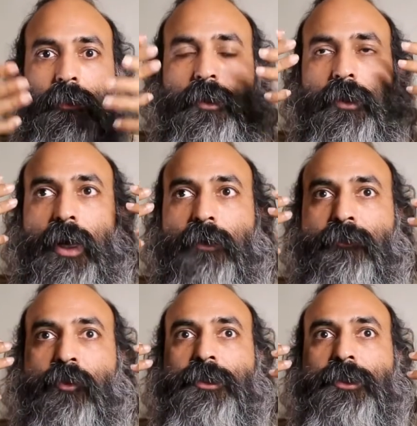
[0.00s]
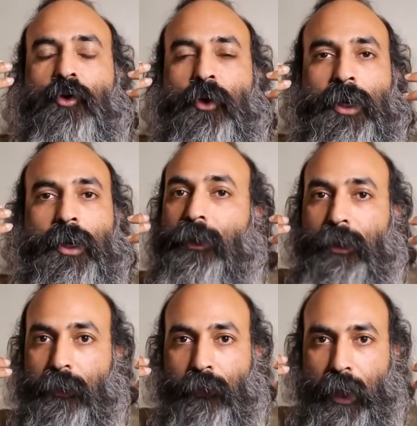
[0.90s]
The life force is going in,
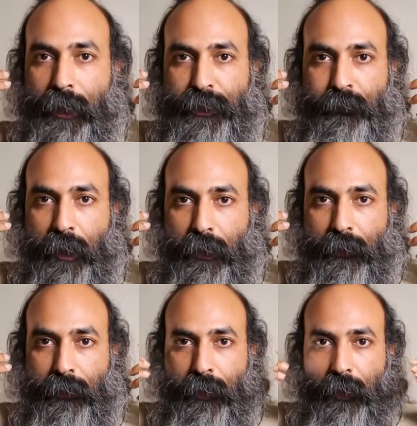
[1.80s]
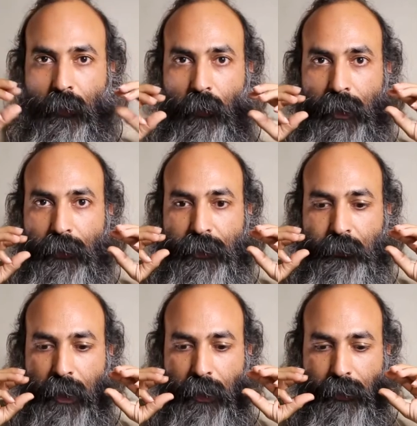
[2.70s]
you can't speak. When you
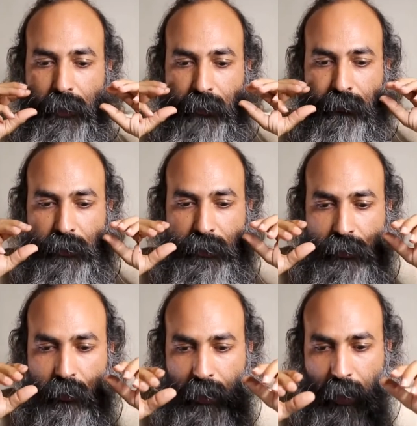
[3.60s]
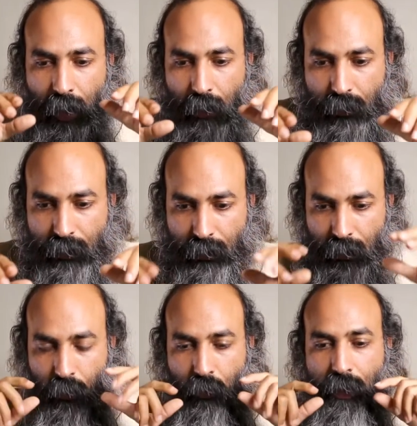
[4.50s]
speak, the life force is going out,
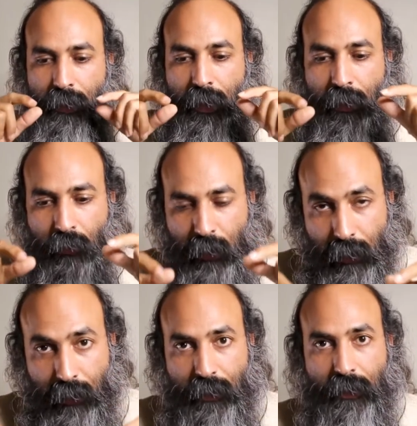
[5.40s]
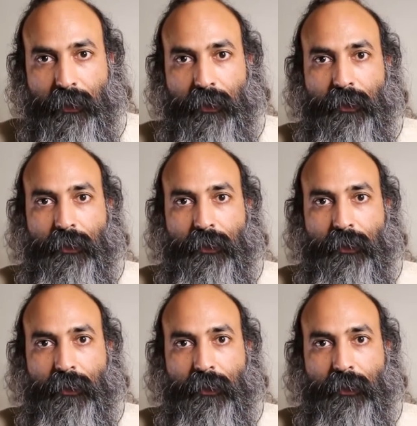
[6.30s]
only then you can utter